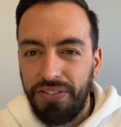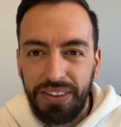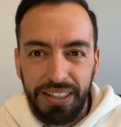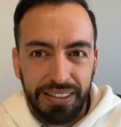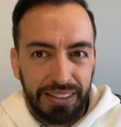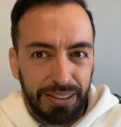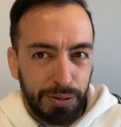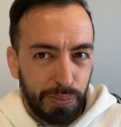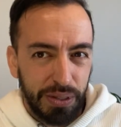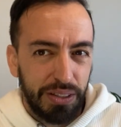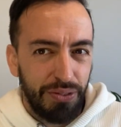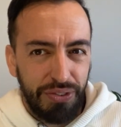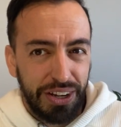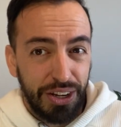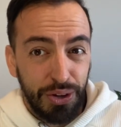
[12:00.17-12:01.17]
these
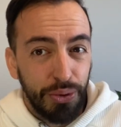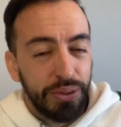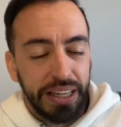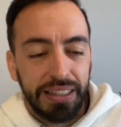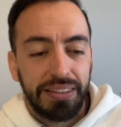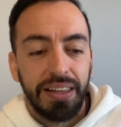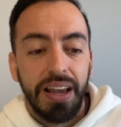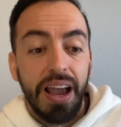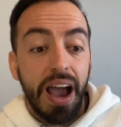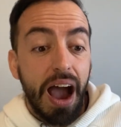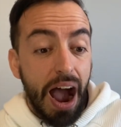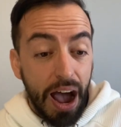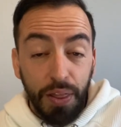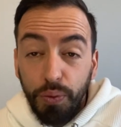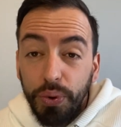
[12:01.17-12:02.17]
specific units,
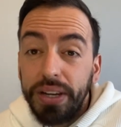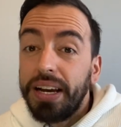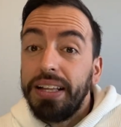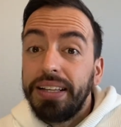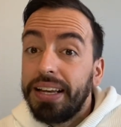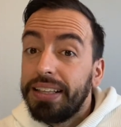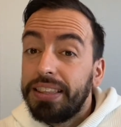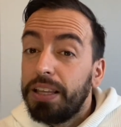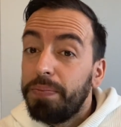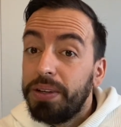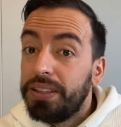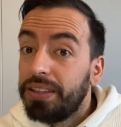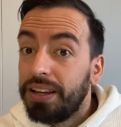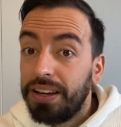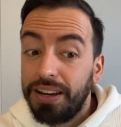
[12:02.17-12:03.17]
and we can get them
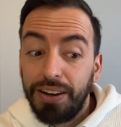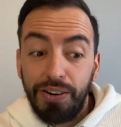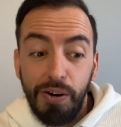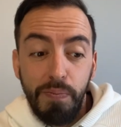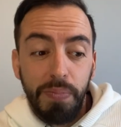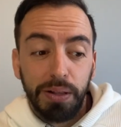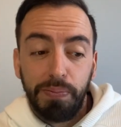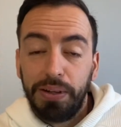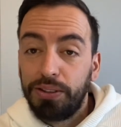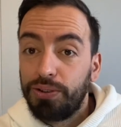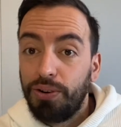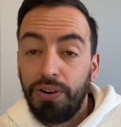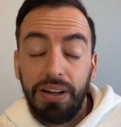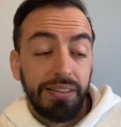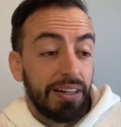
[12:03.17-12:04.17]
in the combat
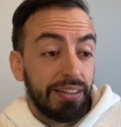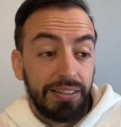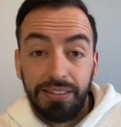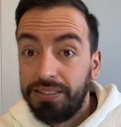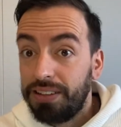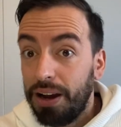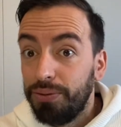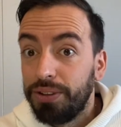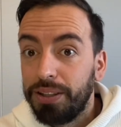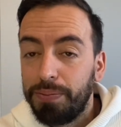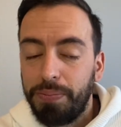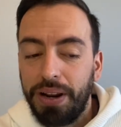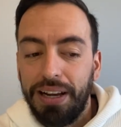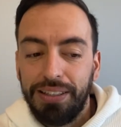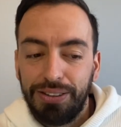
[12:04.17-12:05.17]
patrol at a discounted
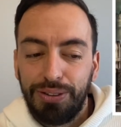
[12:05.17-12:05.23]
price.